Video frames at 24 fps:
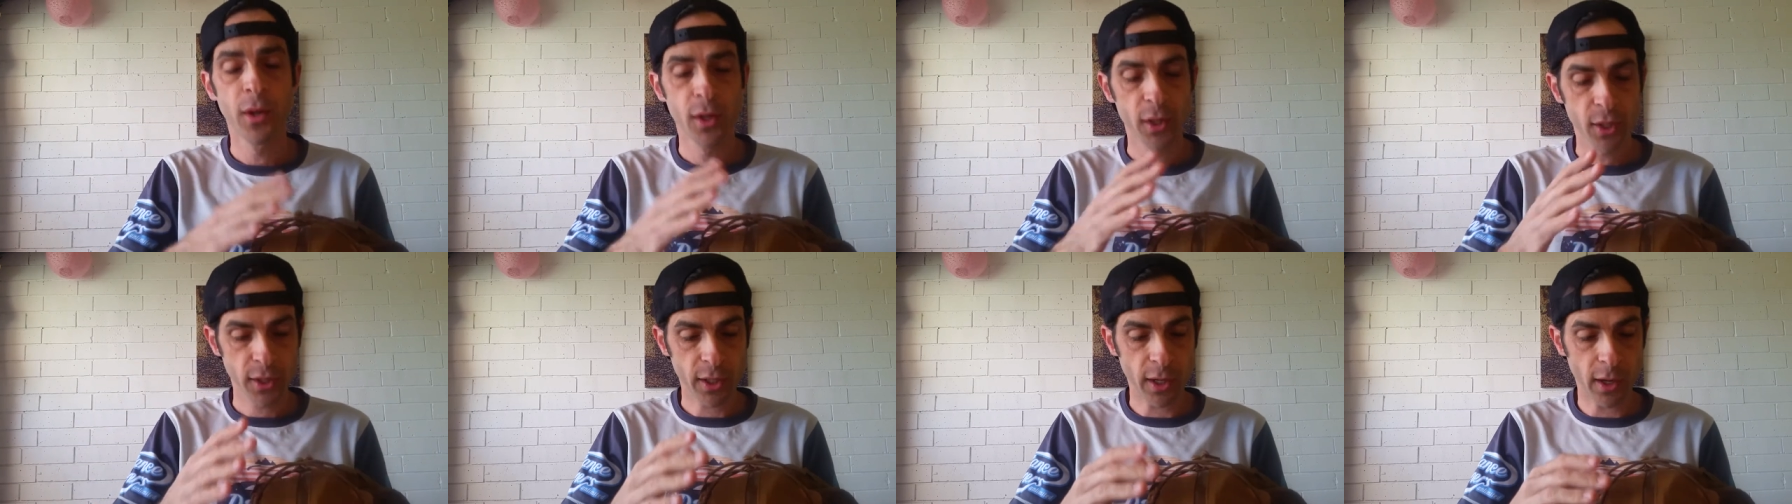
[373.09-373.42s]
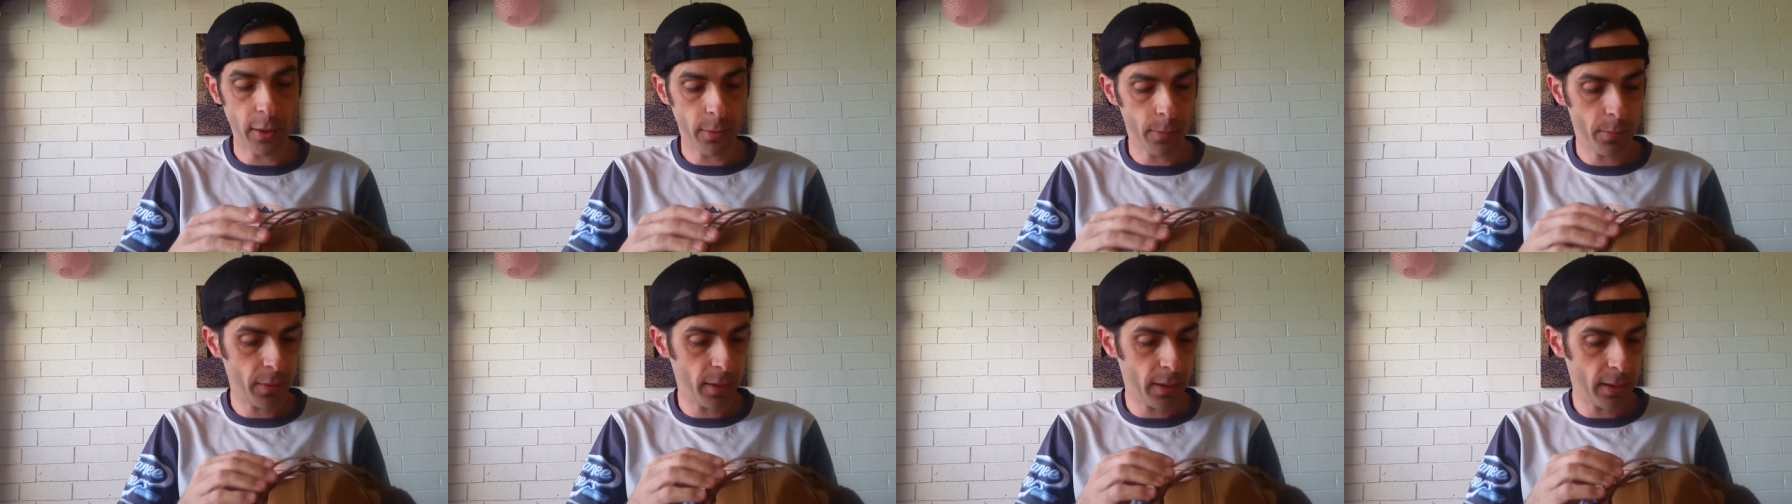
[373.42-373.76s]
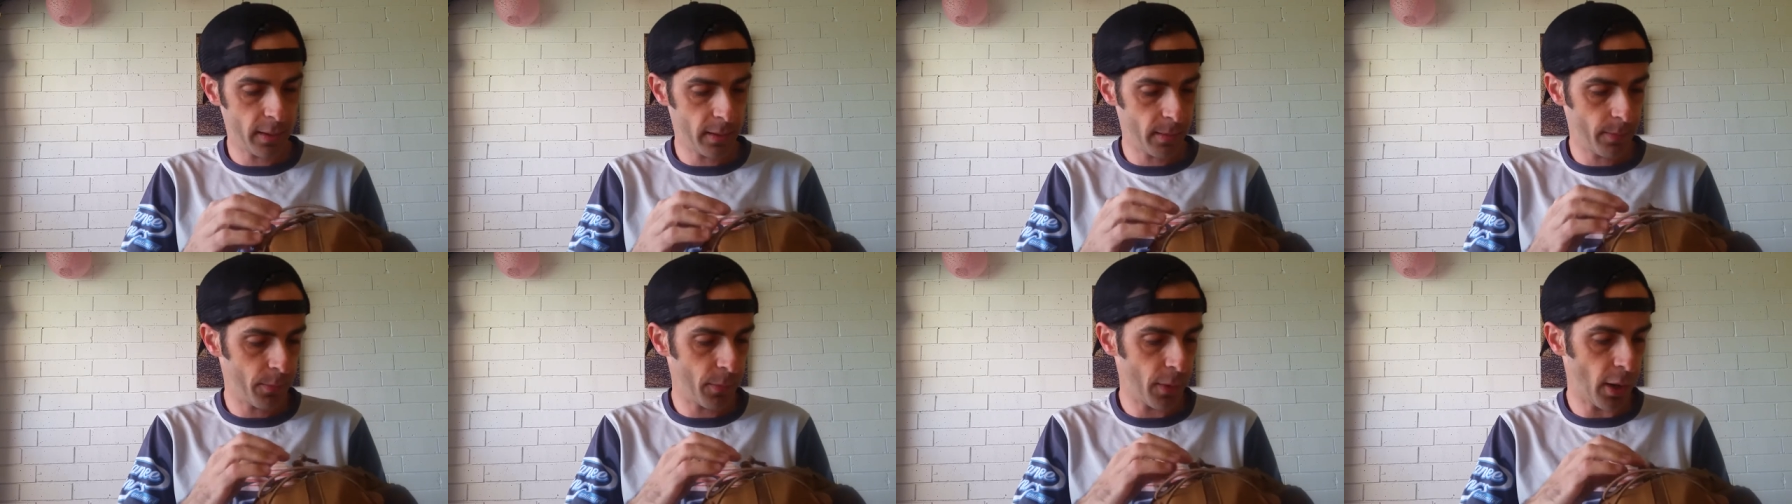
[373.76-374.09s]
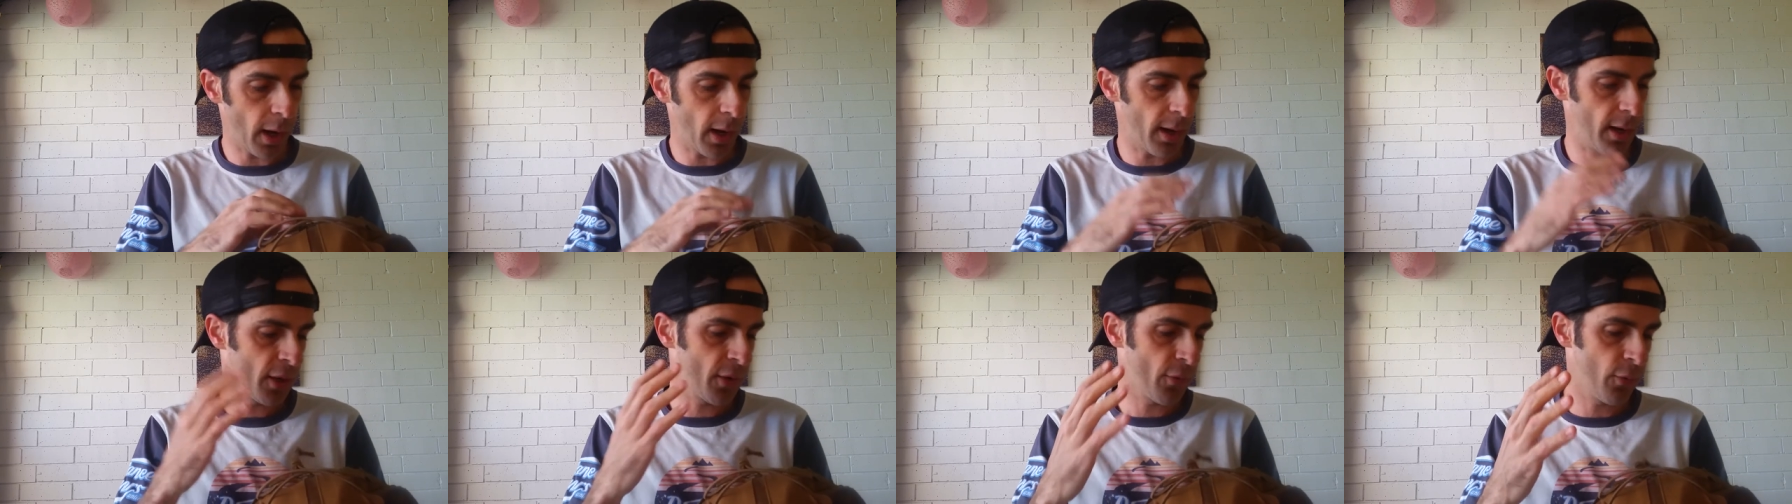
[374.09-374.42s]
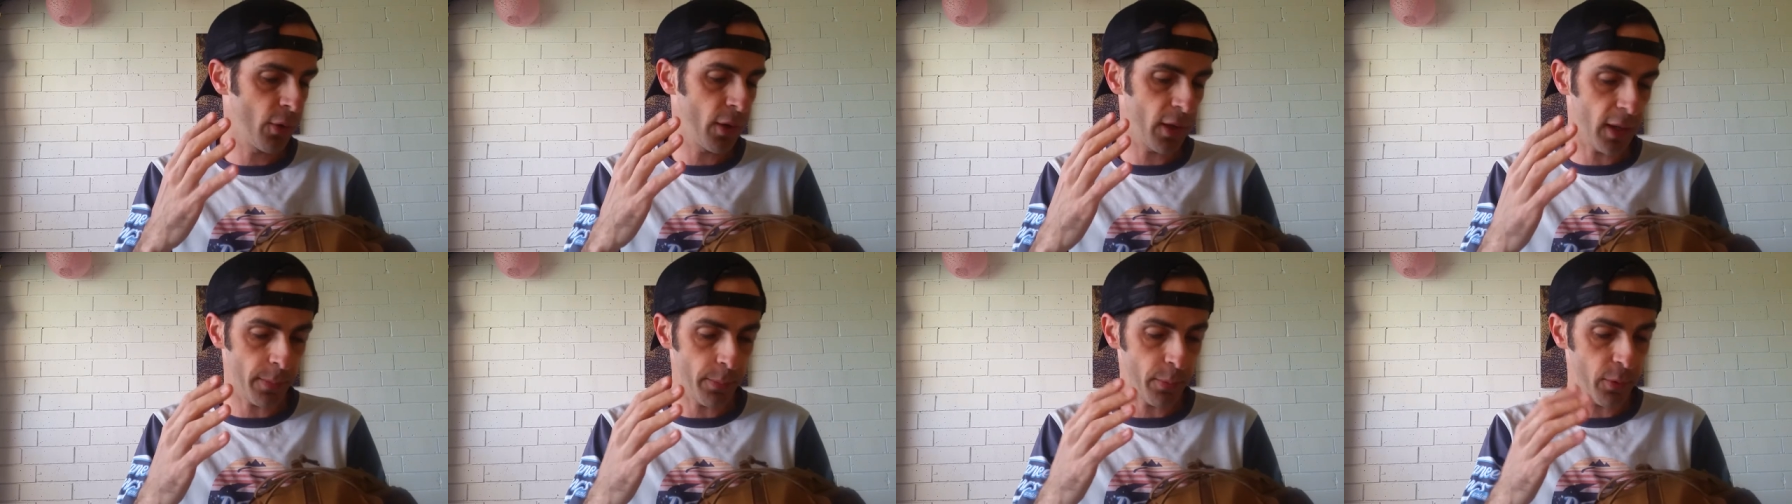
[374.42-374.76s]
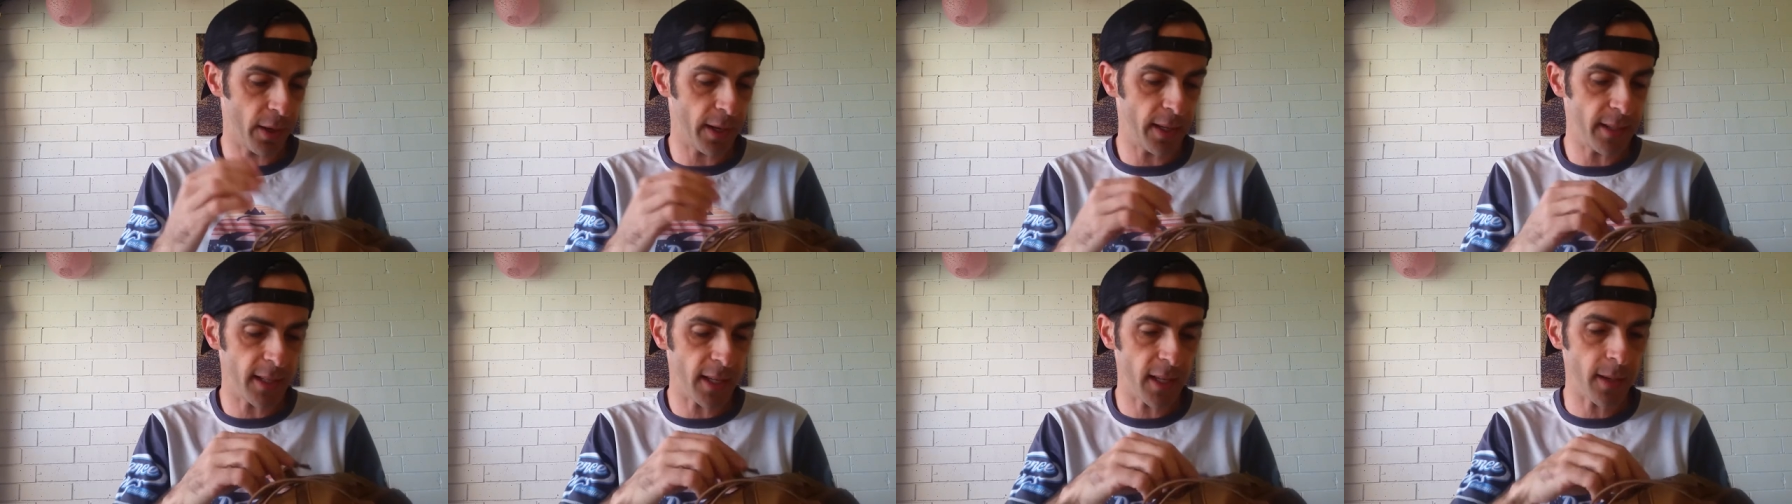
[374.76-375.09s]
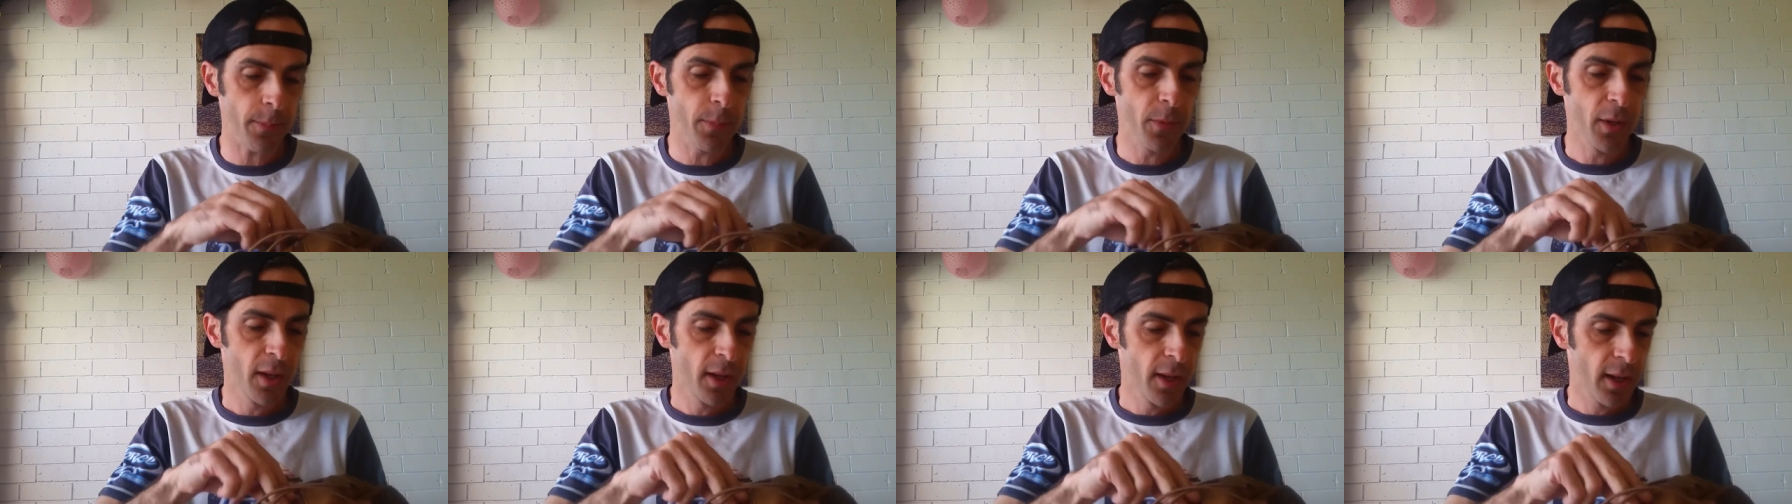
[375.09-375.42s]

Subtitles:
So it's really pleasing.